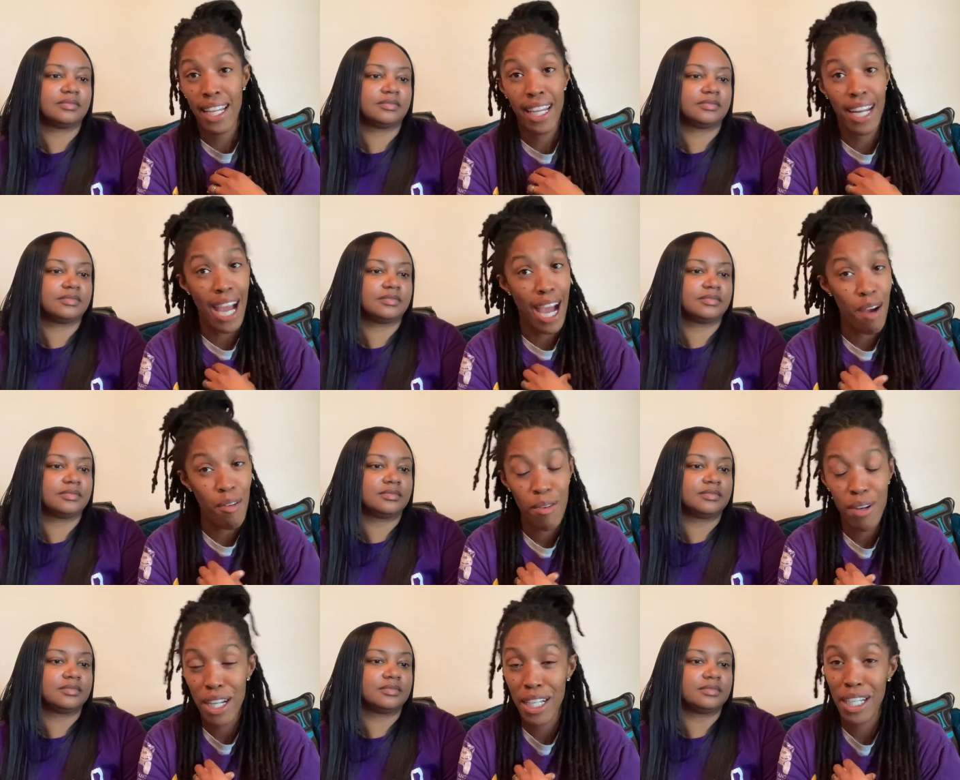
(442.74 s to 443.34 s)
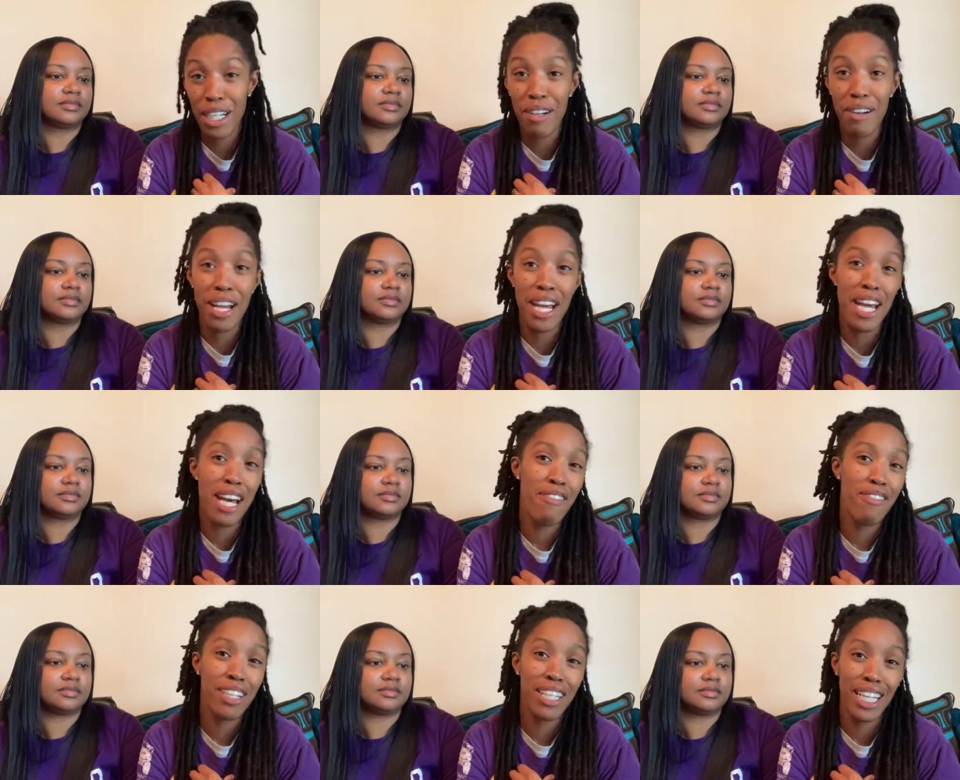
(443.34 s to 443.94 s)
Speaker 1: that I wasn't gonna
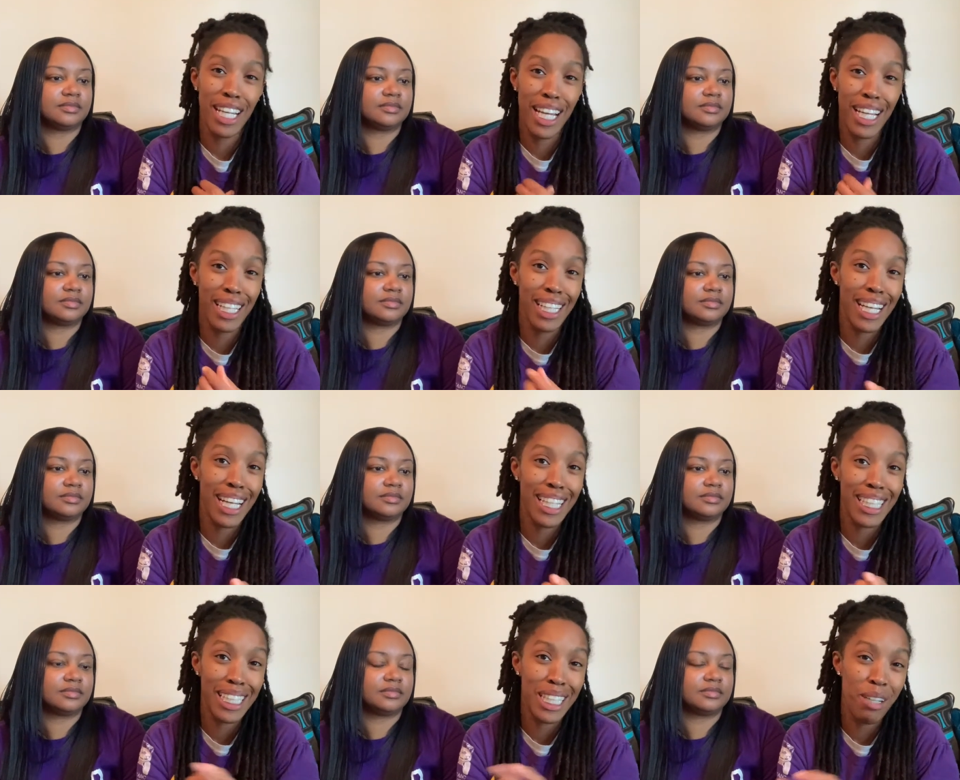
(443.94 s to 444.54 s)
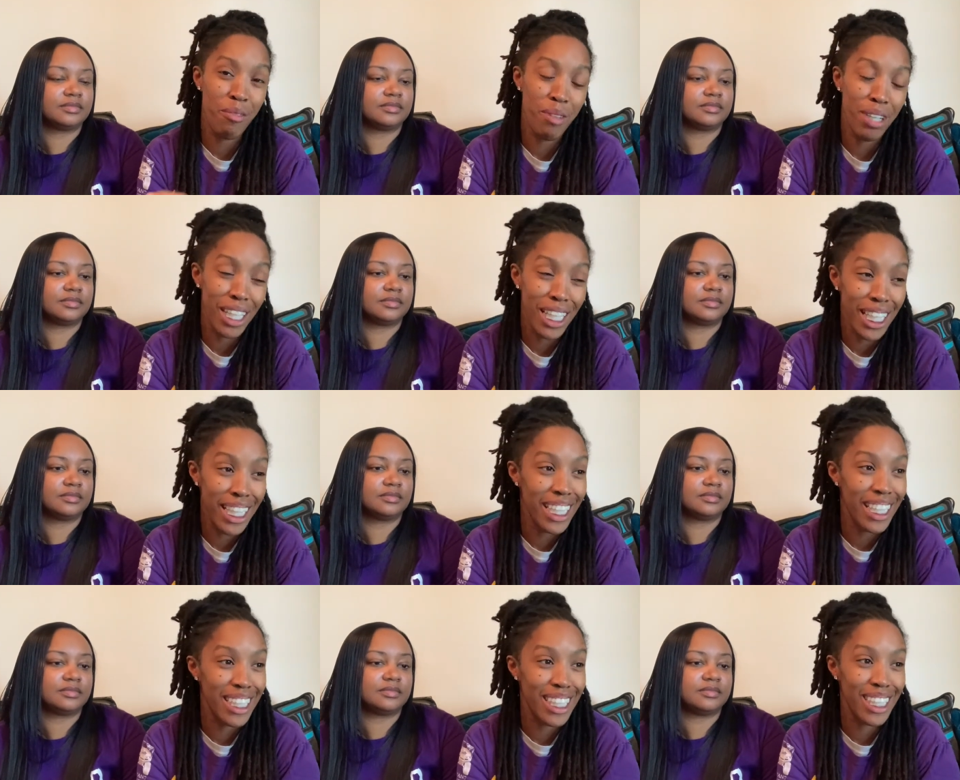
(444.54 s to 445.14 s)
have a night like
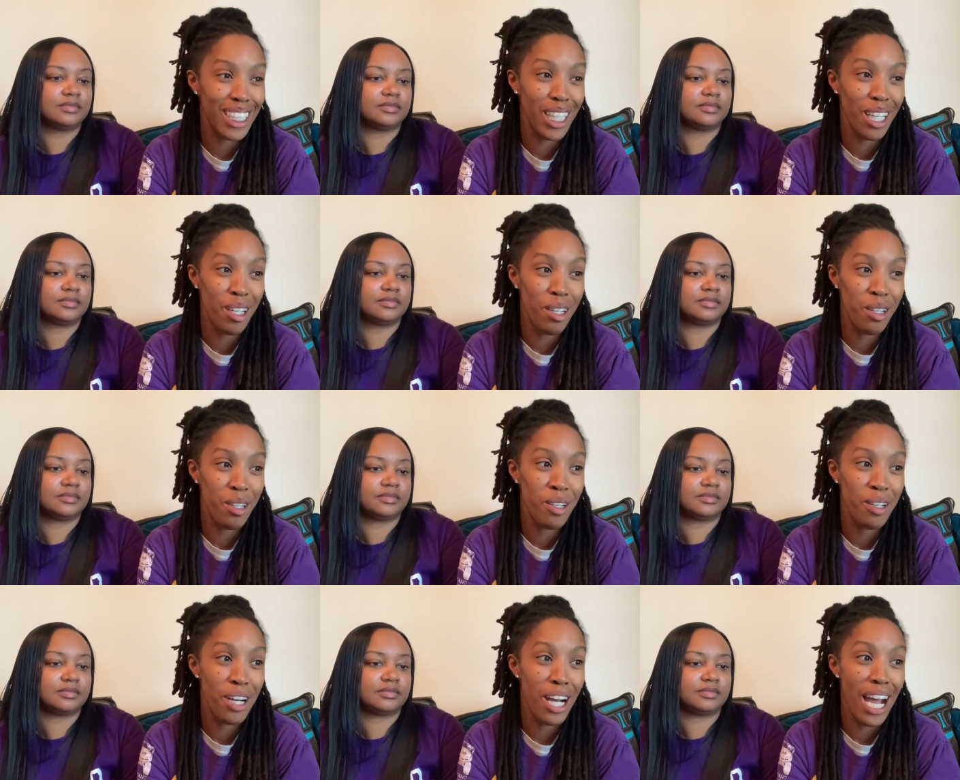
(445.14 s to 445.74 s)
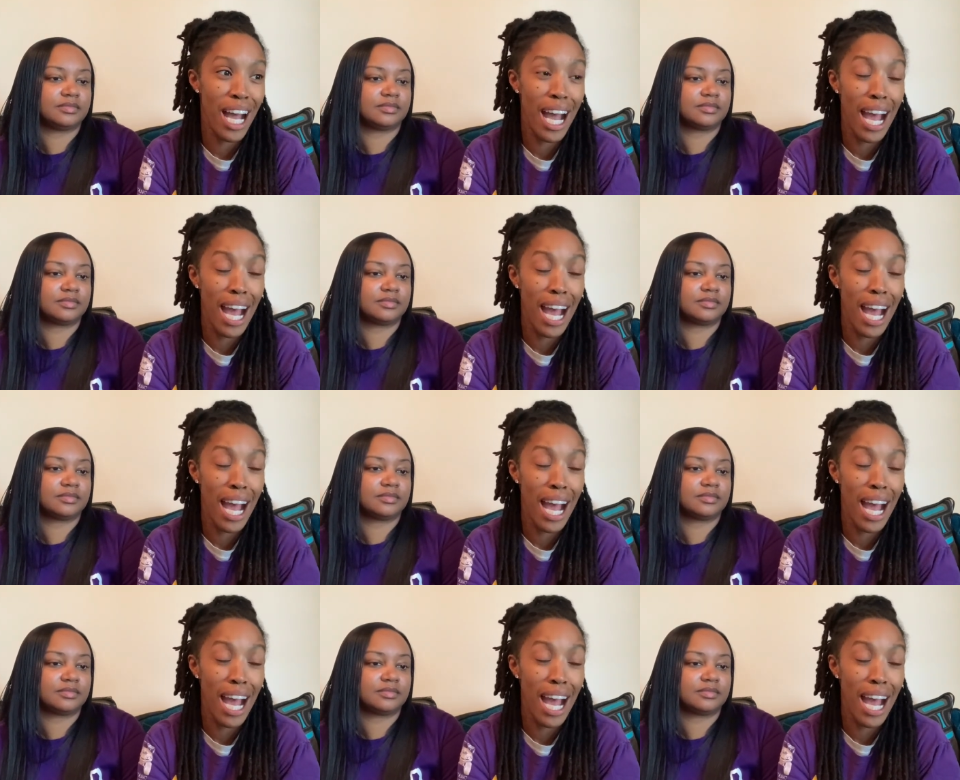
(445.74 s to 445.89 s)
Dominique, so